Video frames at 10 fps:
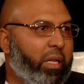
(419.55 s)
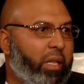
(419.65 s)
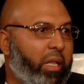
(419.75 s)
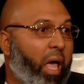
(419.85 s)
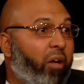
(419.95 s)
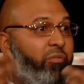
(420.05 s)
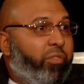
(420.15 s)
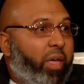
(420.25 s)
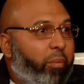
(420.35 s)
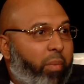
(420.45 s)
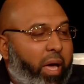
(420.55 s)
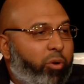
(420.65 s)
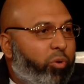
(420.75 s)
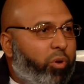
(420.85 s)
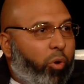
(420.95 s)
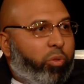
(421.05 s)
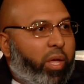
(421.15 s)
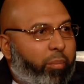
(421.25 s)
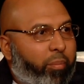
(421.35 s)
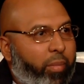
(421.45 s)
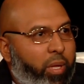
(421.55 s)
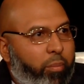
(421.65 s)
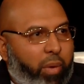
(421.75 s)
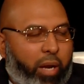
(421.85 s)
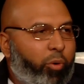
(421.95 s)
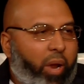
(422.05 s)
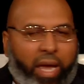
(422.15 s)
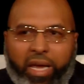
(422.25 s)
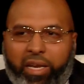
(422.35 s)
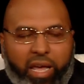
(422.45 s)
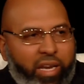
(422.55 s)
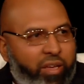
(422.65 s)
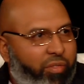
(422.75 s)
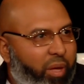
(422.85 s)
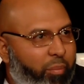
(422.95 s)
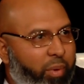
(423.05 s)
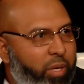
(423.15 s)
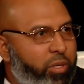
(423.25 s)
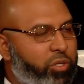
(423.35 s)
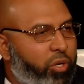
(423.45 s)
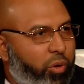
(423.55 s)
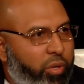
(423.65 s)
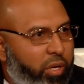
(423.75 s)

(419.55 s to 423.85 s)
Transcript: love them. I don't know them, but I don't hate any of them. So